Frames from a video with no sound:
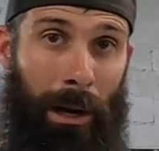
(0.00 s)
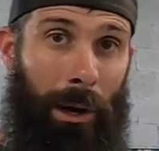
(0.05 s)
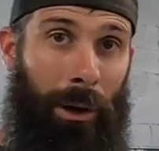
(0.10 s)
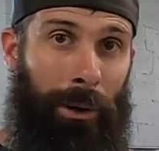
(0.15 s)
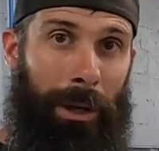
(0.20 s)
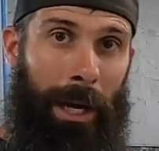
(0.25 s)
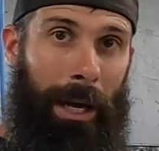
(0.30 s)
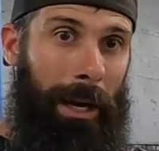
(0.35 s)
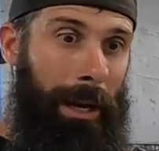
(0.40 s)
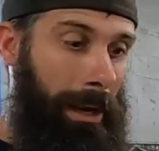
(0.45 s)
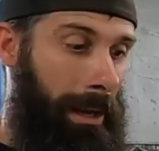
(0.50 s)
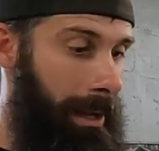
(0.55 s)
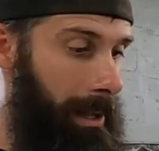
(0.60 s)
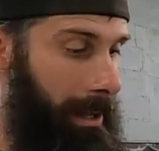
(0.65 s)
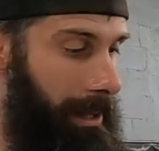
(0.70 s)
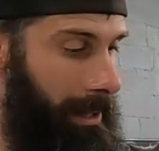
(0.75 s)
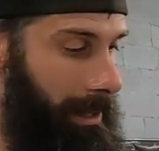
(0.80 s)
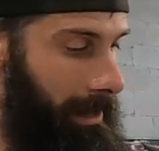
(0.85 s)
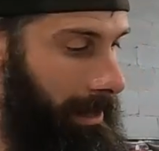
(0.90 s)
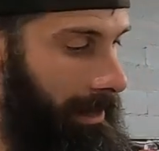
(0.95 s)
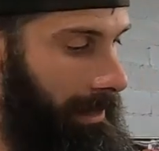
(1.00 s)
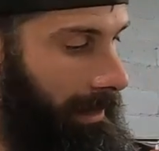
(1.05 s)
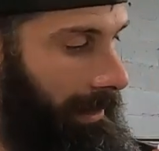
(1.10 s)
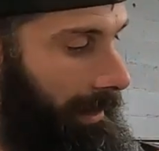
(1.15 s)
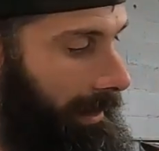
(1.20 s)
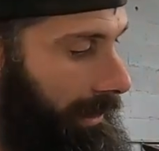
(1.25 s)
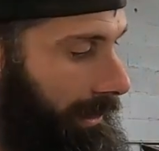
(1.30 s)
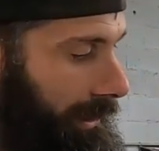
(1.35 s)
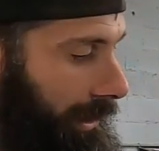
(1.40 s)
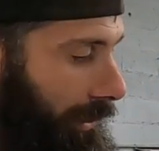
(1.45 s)
Okay,
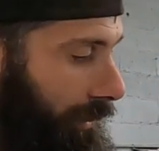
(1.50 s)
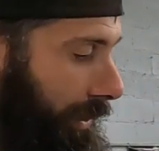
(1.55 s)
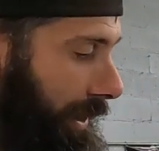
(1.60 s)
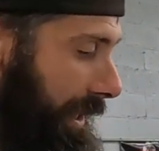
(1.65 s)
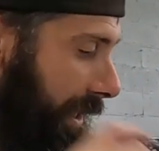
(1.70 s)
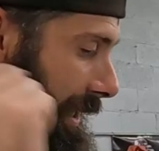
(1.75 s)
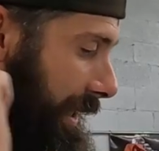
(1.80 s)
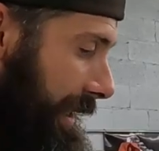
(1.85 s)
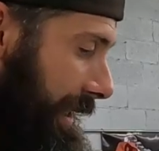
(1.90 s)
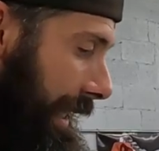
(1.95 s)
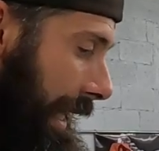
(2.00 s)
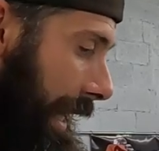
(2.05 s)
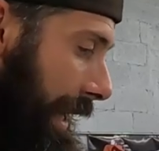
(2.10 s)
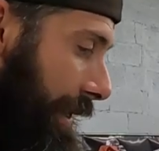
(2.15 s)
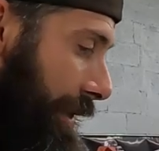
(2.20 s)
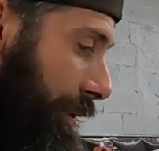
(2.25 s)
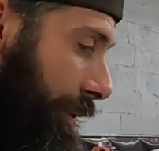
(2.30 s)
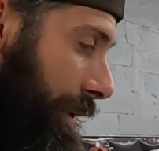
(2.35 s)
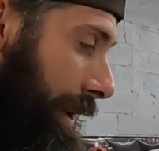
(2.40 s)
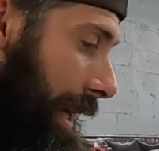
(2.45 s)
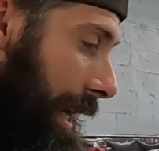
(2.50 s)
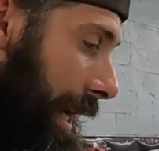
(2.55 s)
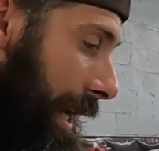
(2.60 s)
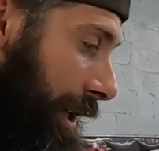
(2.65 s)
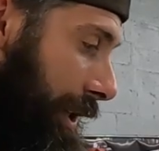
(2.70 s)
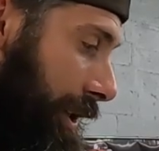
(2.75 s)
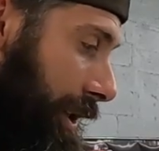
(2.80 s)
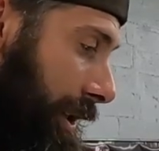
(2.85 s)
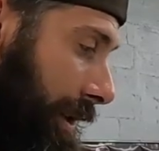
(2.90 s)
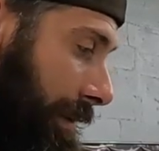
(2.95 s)
so this is a
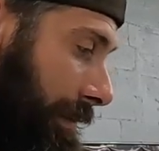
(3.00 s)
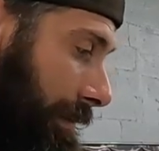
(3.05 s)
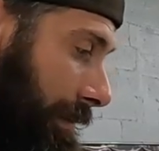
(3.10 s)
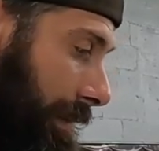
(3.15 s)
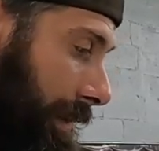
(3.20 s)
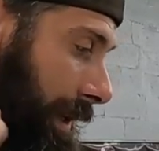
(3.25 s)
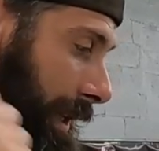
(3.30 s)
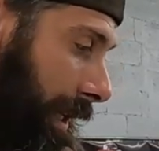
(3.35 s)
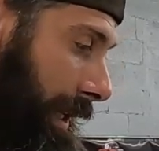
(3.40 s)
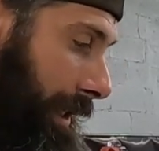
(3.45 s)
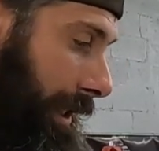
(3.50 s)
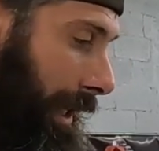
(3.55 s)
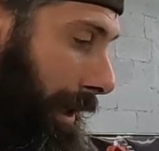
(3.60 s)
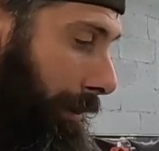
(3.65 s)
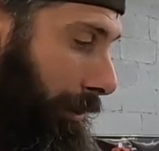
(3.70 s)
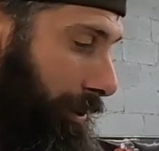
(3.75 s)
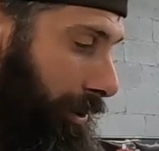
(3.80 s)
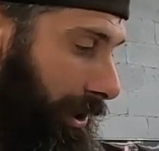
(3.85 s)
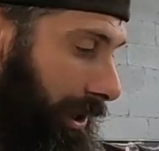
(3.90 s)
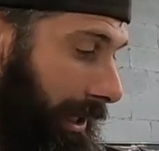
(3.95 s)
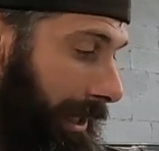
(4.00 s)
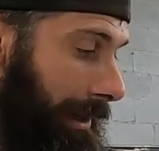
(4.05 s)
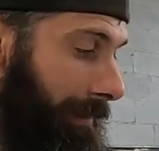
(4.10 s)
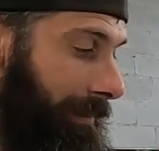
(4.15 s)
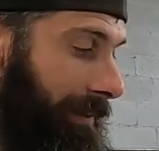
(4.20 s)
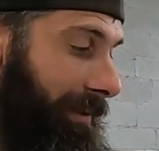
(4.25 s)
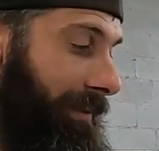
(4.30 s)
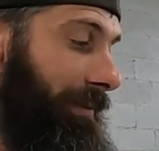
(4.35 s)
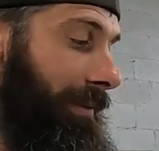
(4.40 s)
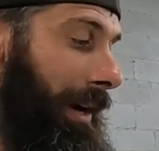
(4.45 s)
3-inch double
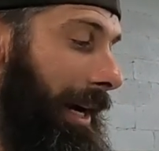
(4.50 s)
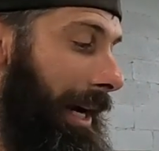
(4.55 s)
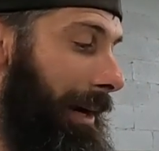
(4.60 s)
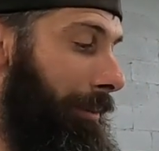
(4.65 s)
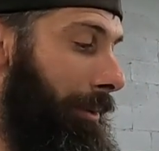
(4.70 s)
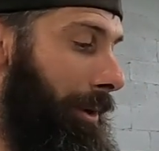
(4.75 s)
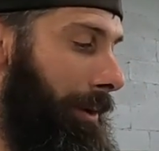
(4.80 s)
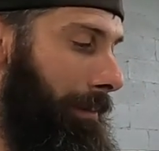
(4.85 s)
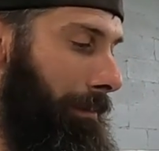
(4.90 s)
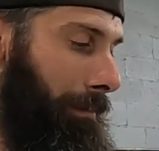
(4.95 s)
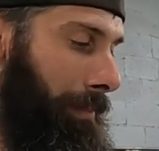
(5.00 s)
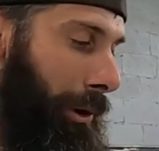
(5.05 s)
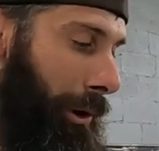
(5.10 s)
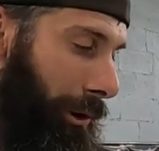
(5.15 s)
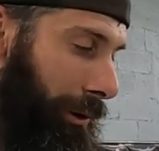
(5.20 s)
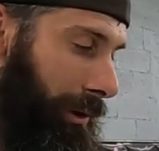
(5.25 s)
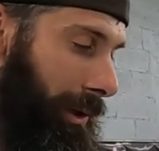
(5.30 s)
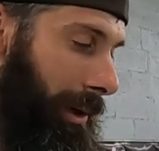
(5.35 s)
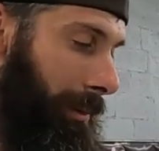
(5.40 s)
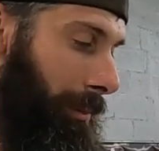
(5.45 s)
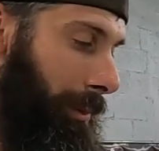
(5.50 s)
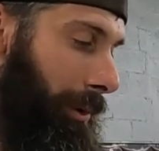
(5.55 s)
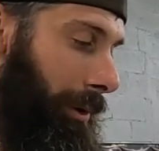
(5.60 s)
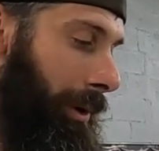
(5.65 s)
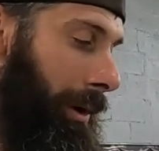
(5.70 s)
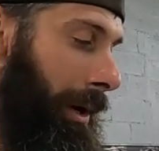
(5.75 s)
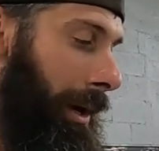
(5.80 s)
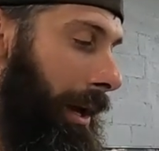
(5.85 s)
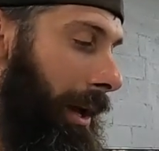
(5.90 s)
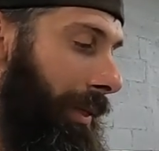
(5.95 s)
slip from Vibrant, part number
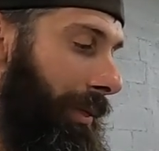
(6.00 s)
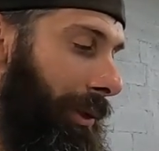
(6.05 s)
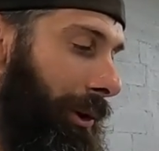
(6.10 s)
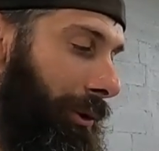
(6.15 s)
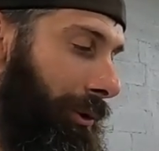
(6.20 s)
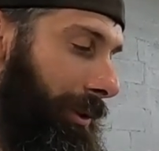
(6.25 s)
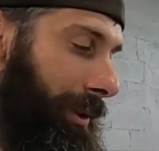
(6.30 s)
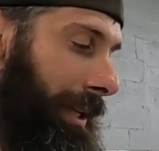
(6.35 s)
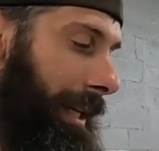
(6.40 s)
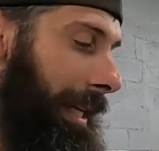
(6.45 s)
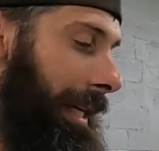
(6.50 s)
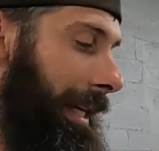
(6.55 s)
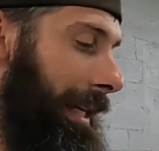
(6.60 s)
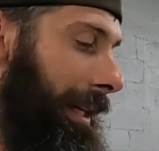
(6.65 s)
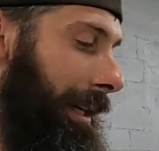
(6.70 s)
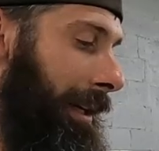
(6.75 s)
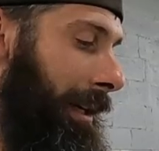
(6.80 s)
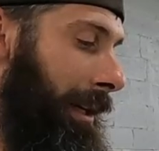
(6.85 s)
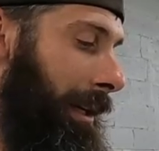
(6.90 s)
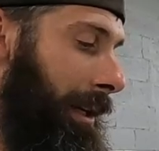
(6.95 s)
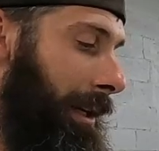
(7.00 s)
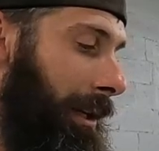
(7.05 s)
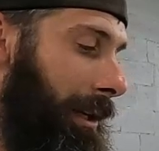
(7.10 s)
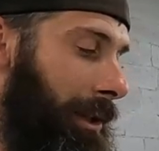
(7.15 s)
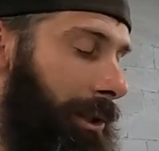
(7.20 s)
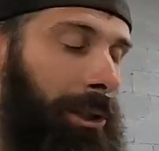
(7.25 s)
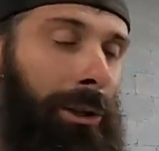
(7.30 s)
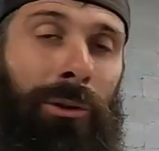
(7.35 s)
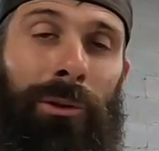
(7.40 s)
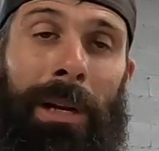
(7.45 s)

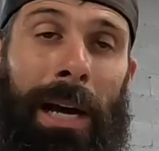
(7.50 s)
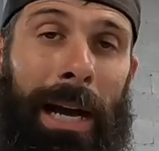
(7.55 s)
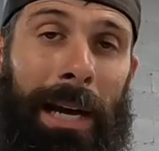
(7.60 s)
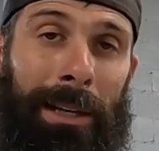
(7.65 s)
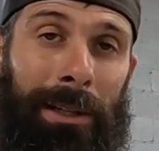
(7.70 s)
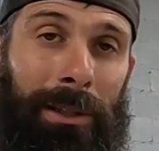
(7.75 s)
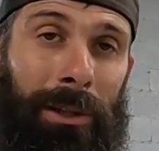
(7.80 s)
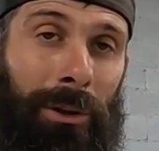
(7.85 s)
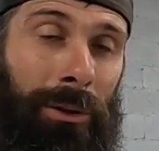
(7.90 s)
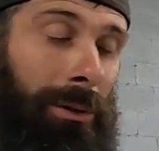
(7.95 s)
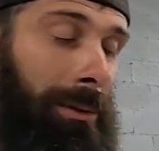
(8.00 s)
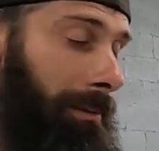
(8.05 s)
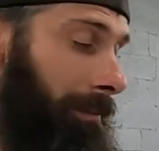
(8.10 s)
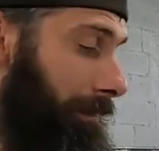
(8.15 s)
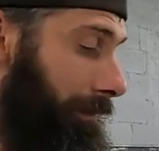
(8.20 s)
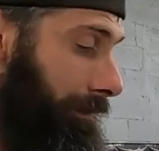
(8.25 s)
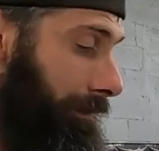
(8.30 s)
13292.